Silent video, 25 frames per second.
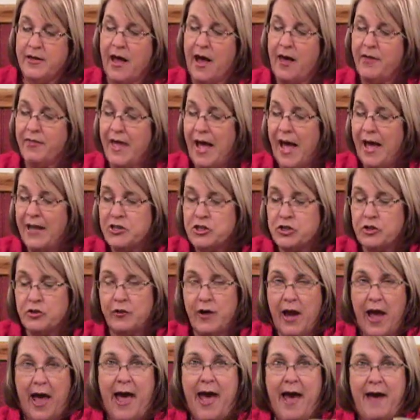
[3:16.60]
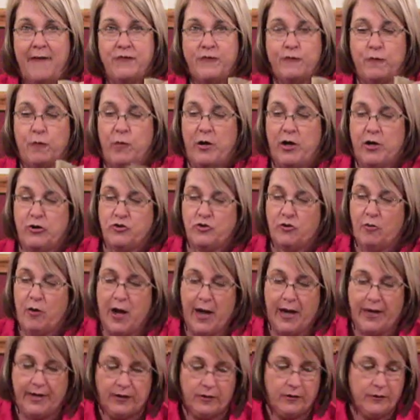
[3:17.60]
Now that's your half square
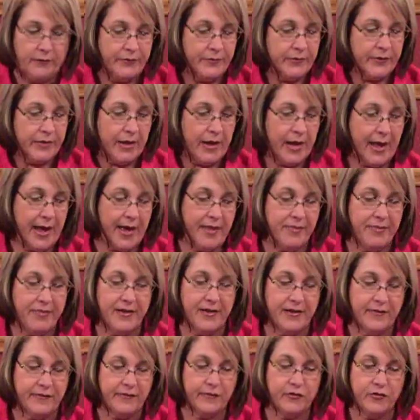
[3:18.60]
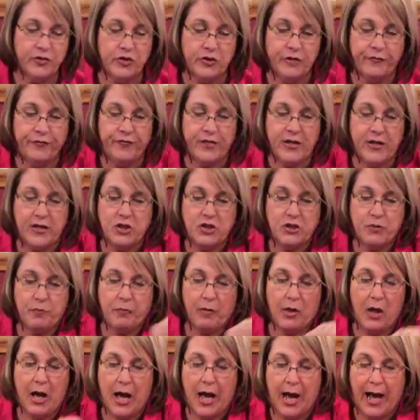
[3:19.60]
triangle. And this is your
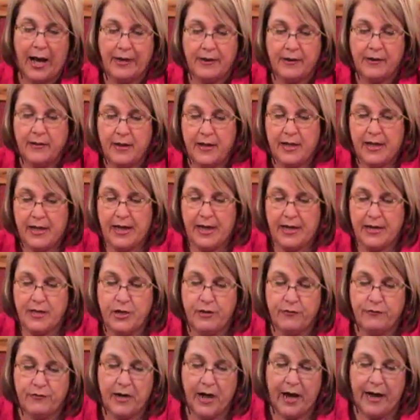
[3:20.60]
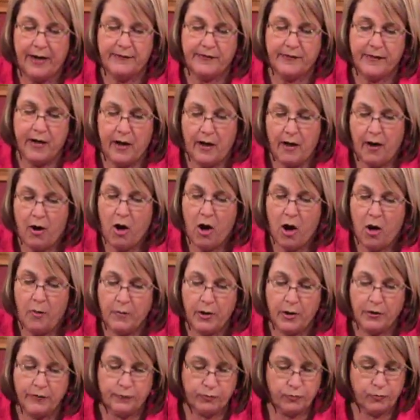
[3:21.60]
finished block. And you've got
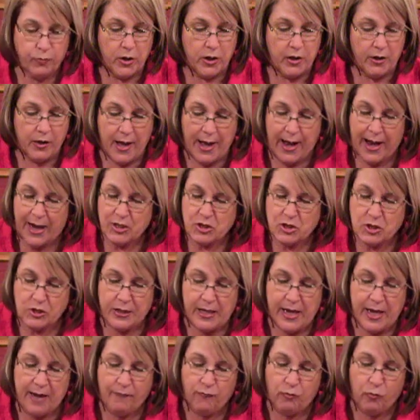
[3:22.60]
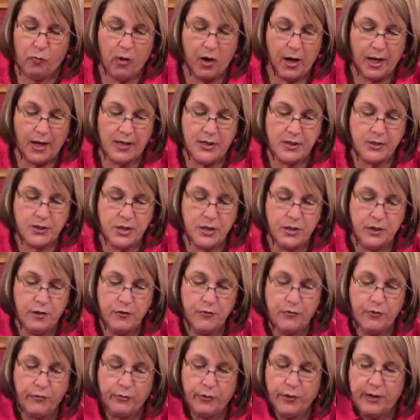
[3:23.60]
almost, well, actually you have 1,
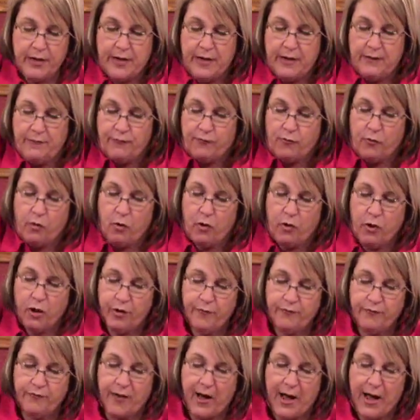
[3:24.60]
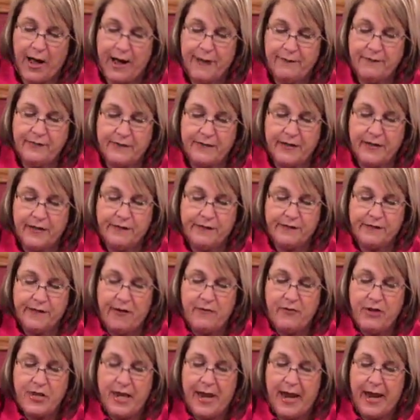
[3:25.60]
2, 3, 4, 5, 6,
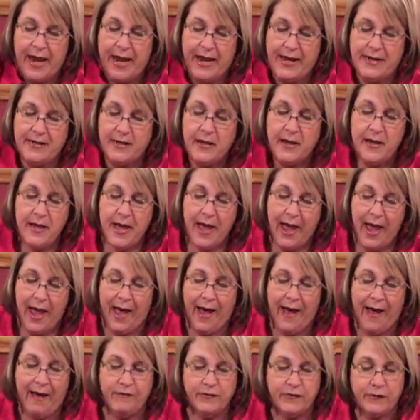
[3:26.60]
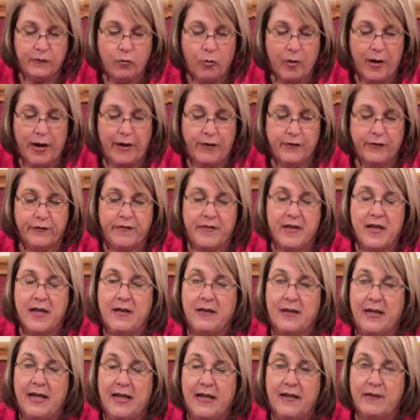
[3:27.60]
7, 8 half squares
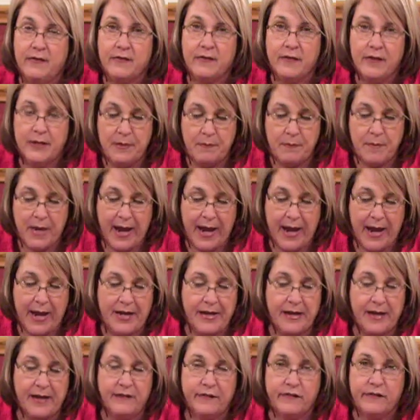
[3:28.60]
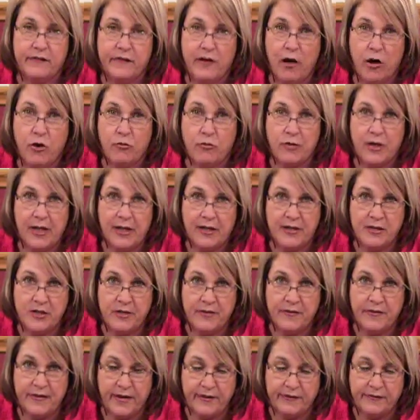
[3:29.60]
then easily made and sewn
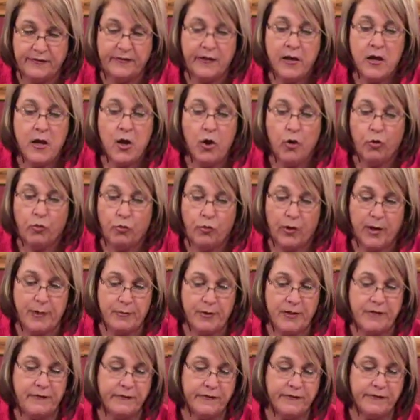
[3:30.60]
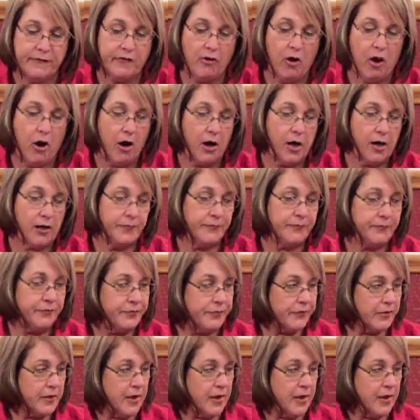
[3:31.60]
into this ribbon star.